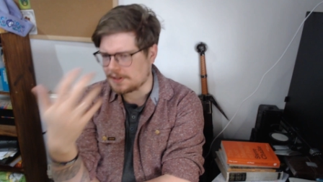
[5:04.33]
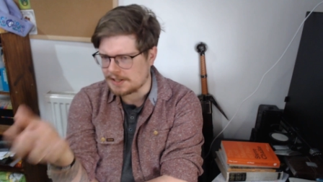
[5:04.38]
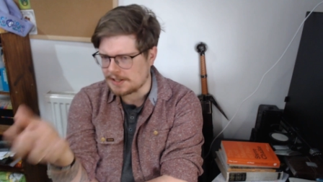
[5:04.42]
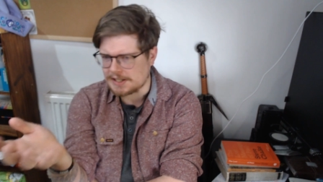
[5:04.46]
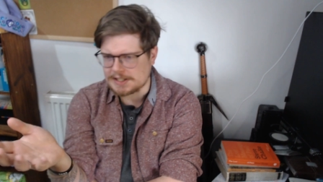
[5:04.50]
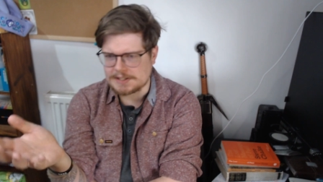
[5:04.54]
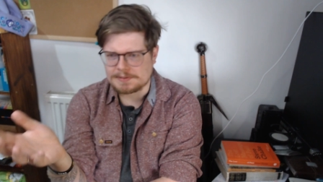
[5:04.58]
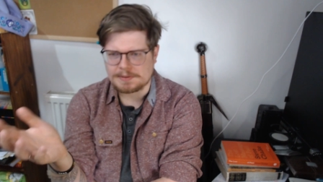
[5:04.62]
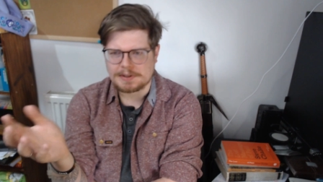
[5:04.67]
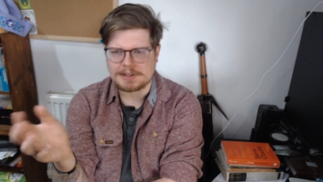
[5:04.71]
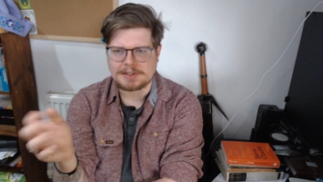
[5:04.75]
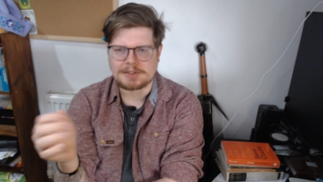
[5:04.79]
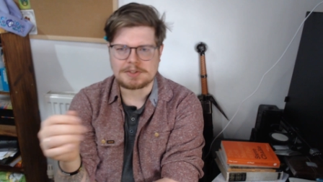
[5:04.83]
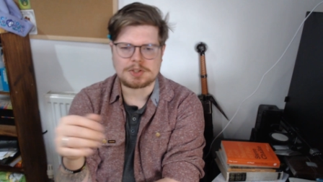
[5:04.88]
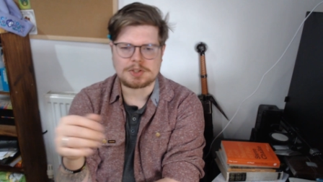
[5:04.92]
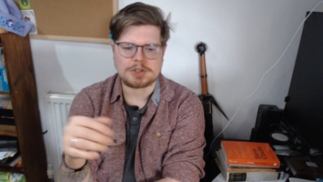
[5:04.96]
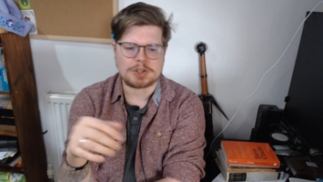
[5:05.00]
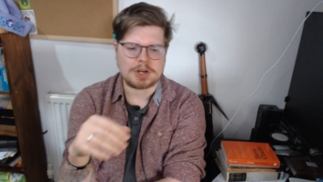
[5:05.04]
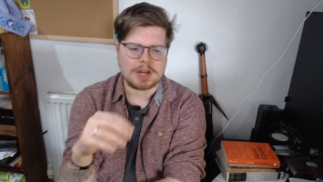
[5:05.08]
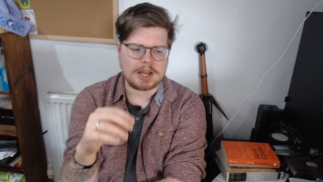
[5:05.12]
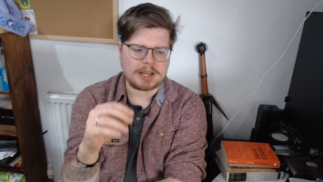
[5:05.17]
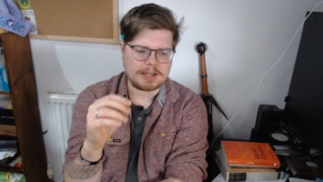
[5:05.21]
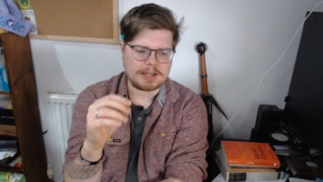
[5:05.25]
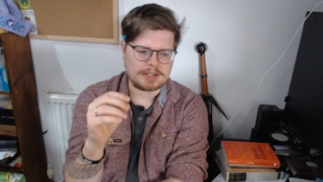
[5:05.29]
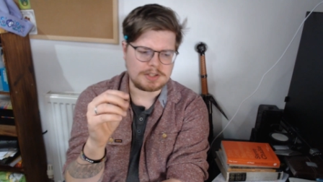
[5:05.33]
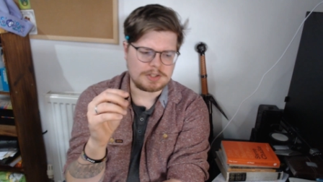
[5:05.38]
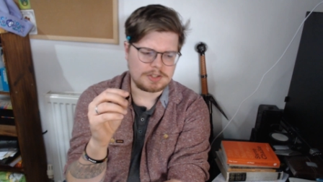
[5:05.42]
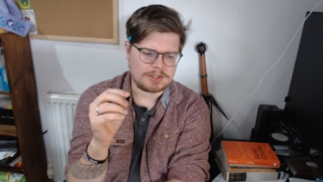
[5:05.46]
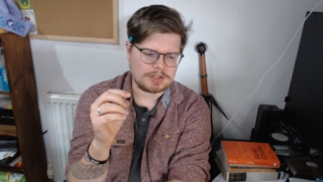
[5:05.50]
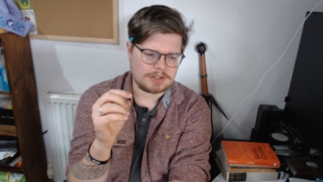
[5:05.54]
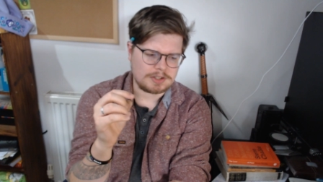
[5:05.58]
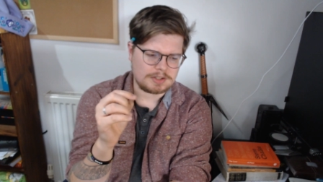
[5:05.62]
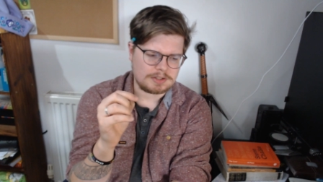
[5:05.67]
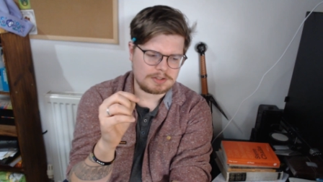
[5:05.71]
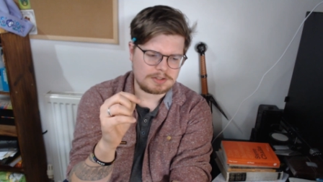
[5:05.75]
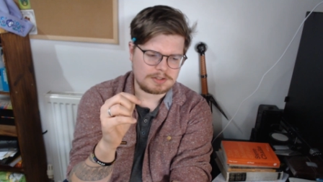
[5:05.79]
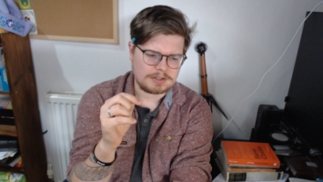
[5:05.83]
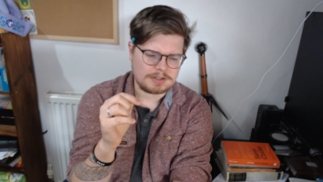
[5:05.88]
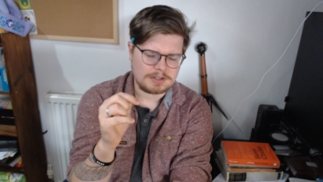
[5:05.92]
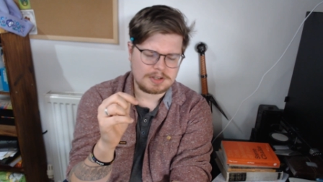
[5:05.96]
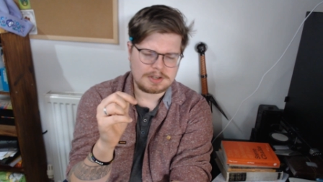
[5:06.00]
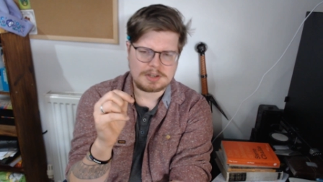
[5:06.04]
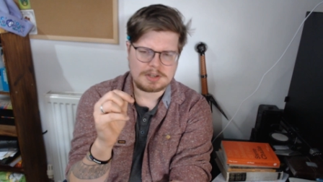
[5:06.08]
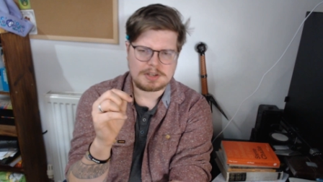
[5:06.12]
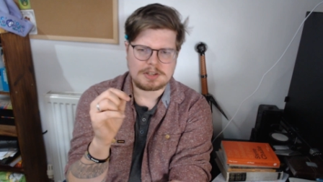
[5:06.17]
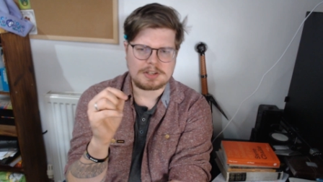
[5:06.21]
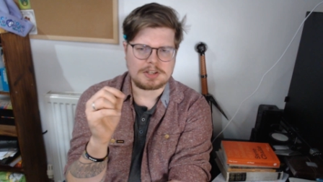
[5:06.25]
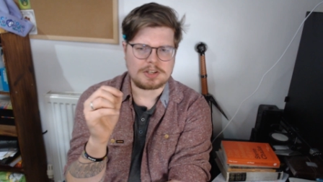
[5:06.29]
these things changed, and
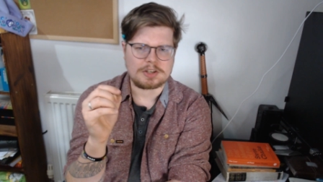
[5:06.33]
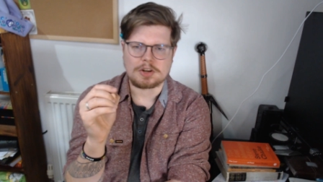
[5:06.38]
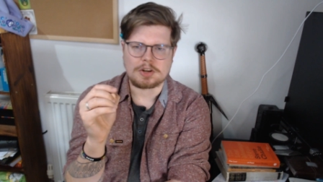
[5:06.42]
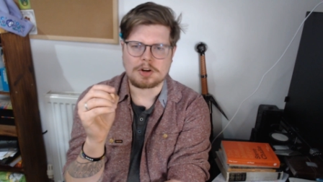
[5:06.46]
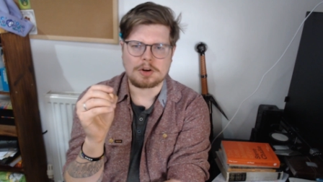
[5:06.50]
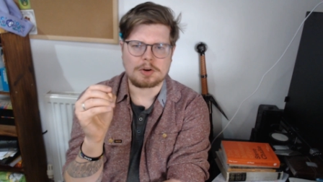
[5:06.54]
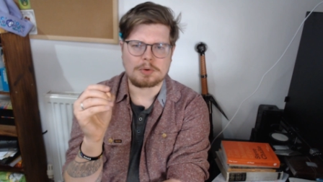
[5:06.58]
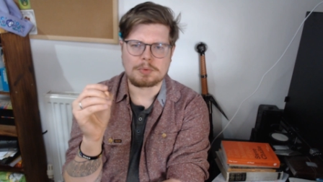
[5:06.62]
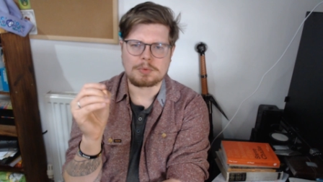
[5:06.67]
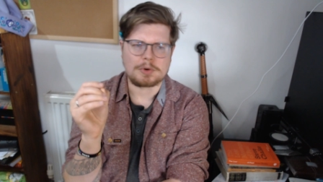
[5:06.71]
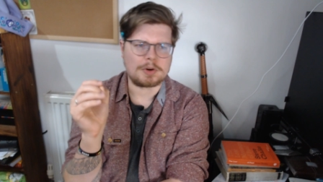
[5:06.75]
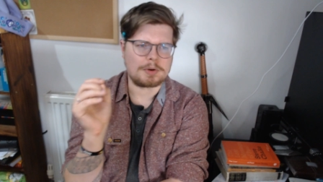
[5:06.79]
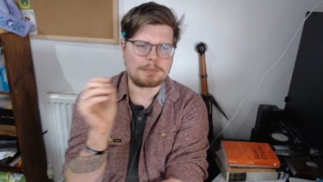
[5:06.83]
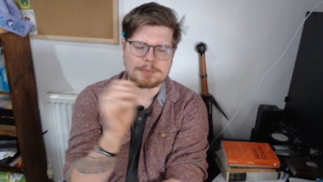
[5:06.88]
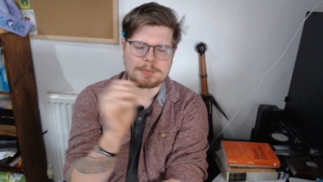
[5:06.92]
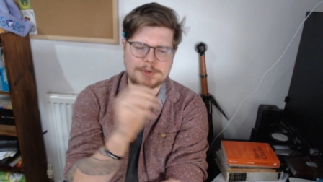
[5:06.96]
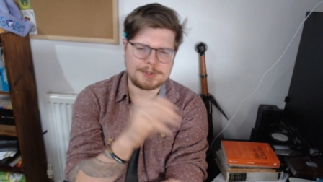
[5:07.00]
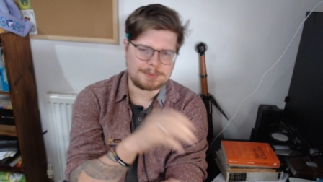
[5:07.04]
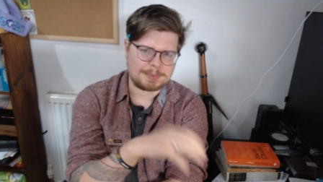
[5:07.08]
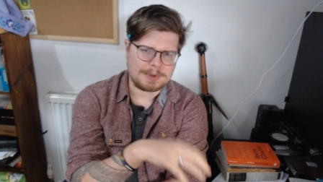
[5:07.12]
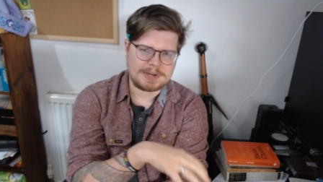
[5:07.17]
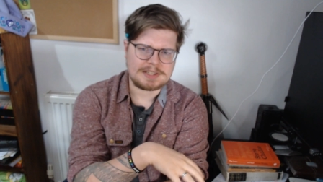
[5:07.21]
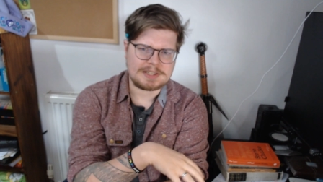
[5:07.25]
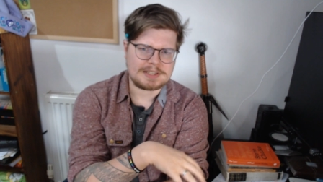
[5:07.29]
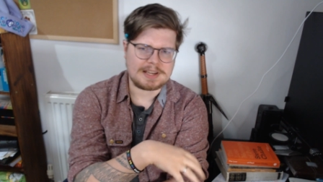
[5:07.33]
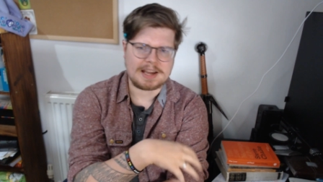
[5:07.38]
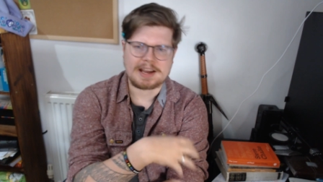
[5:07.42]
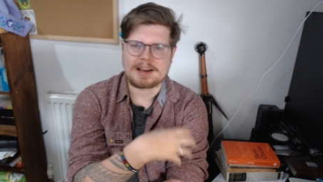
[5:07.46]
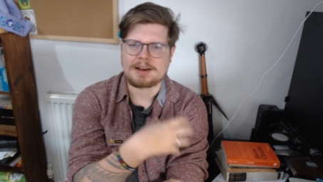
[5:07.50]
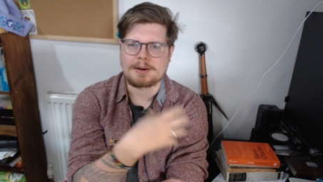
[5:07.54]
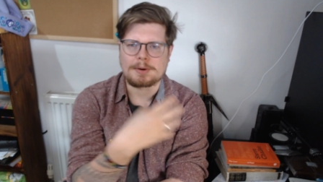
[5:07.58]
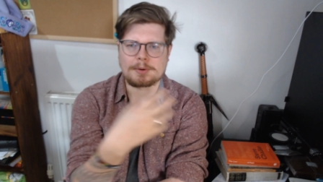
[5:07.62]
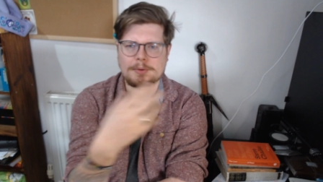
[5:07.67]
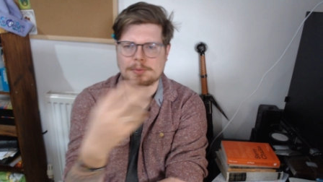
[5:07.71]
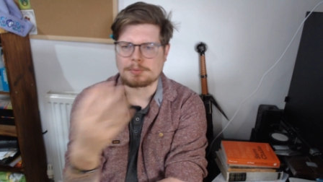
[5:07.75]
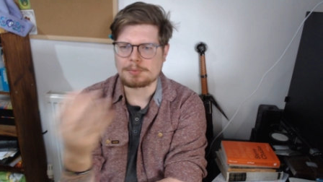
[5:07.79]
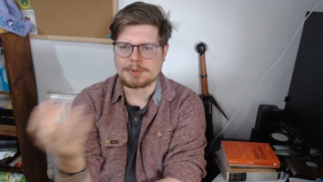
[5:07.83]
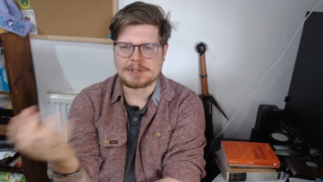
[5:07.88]
you know numbers went down.